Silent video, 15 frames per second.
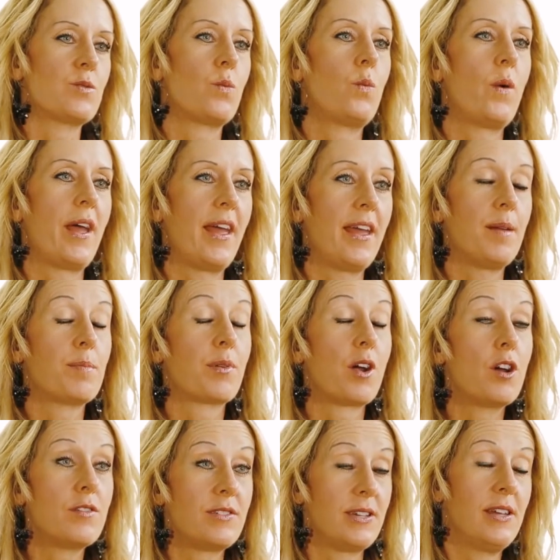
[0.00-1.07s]
is whey
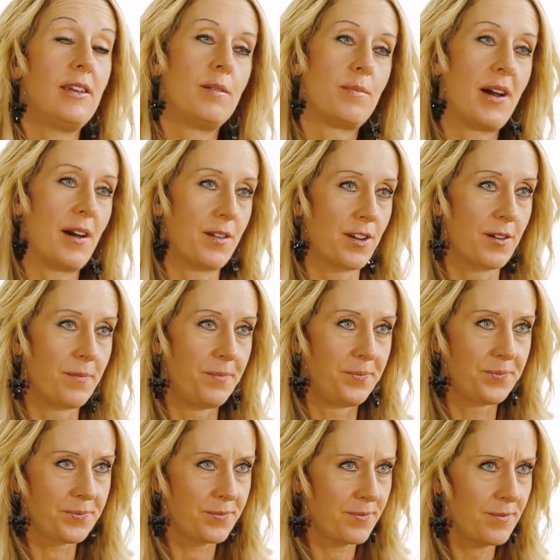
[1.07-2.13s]
protein powder.
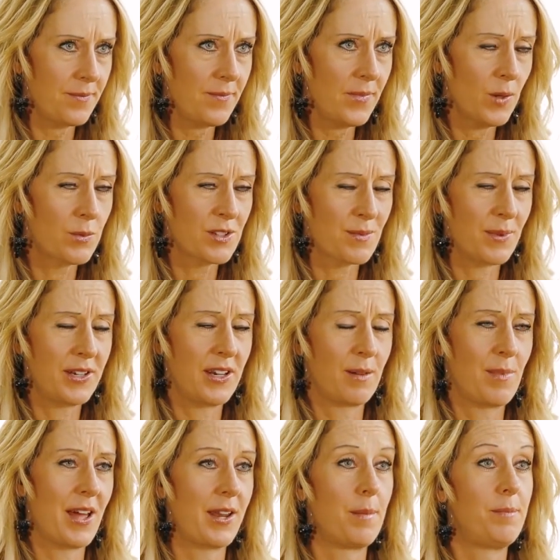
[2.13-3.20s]
We're
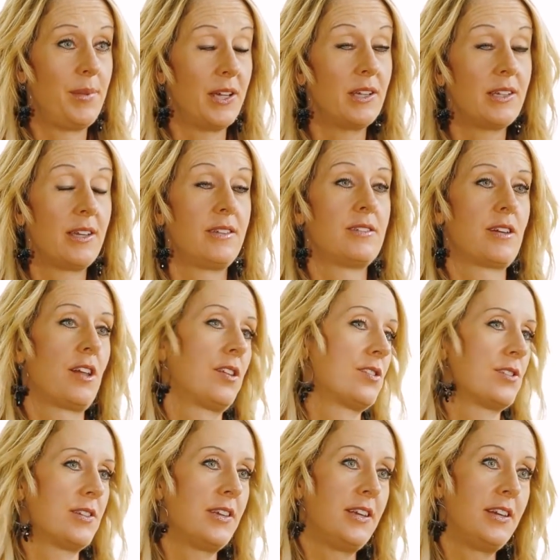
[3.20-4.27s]
spending about $1 billion
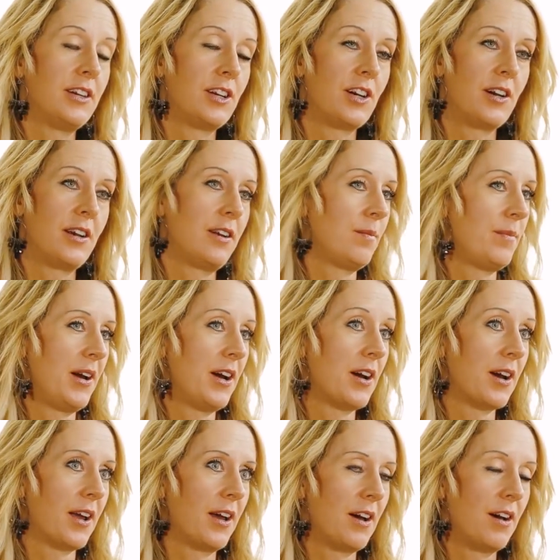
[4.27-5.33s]
a year in
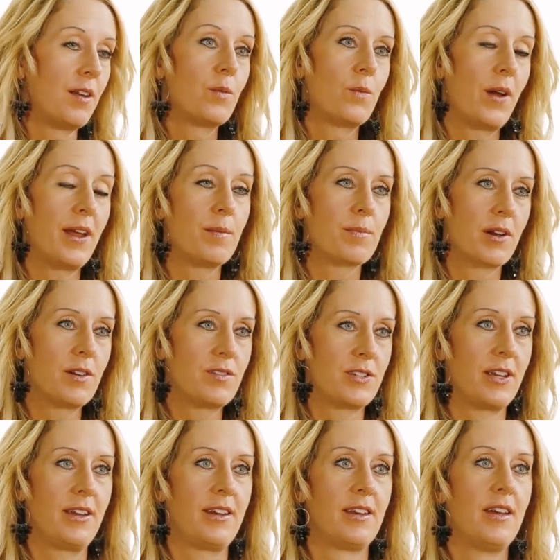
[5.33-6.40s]
America on whey
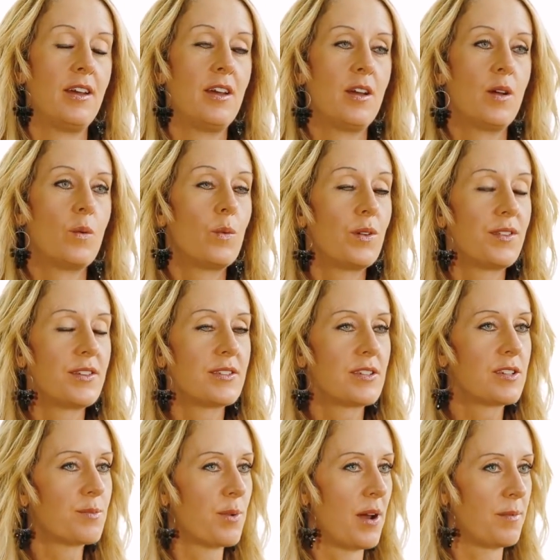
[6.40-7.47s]
protein. Well,
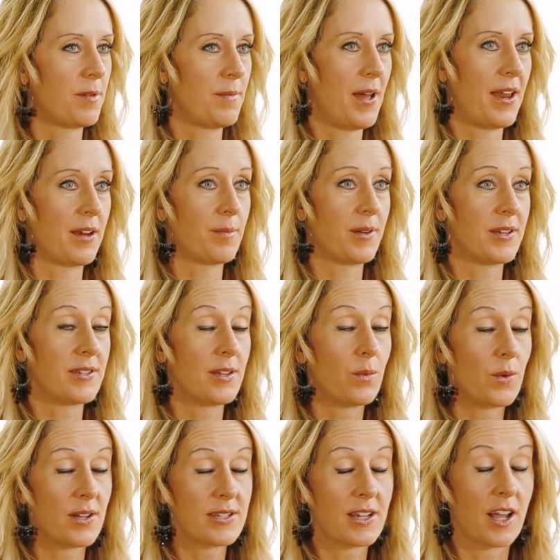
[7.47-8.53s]
this is problematic because
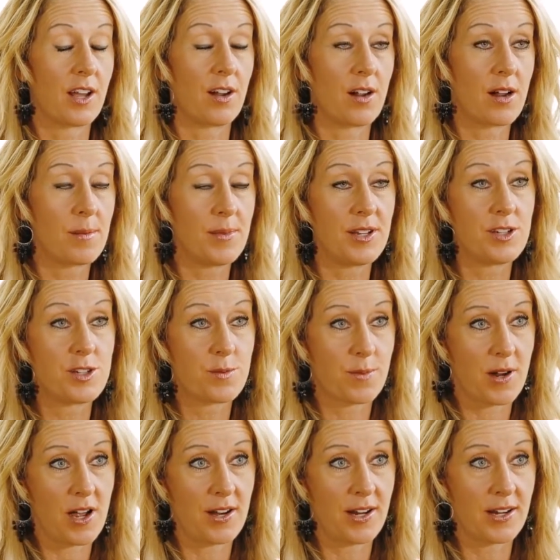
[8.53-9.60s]
it was a
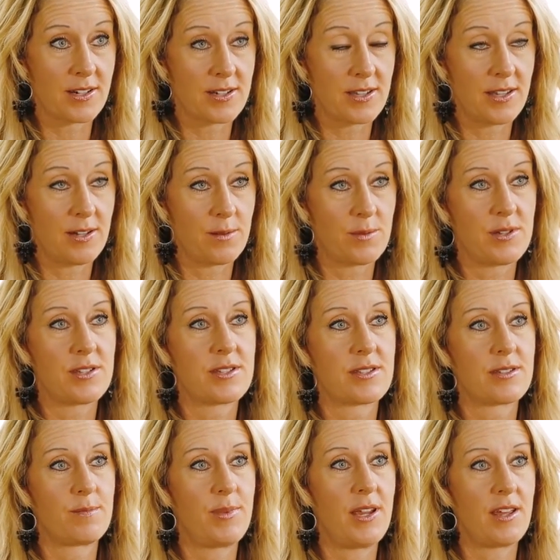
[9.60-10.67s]
garbage product that
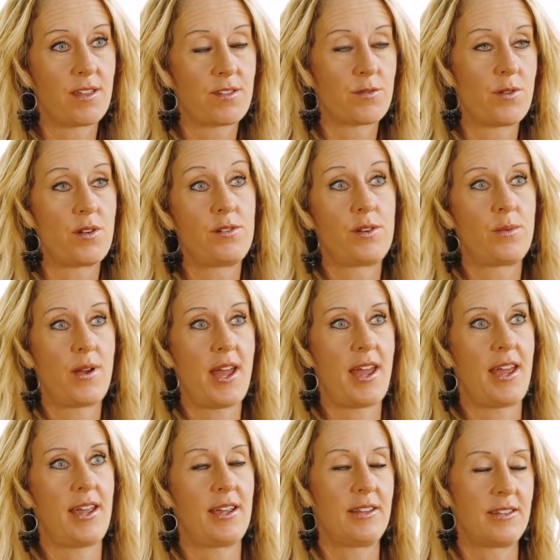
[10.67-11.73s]
was being thrown
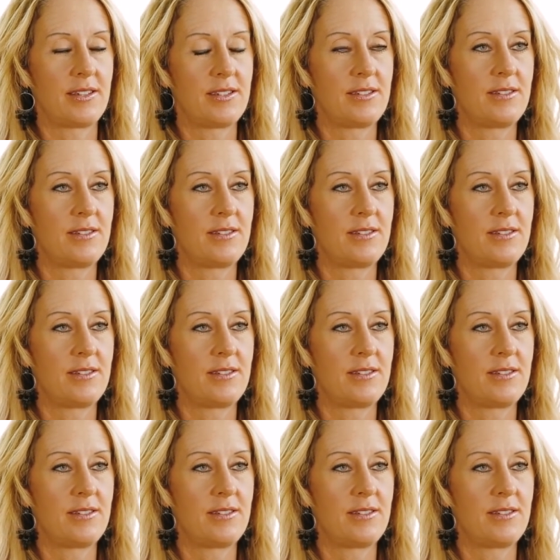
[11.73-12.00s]
away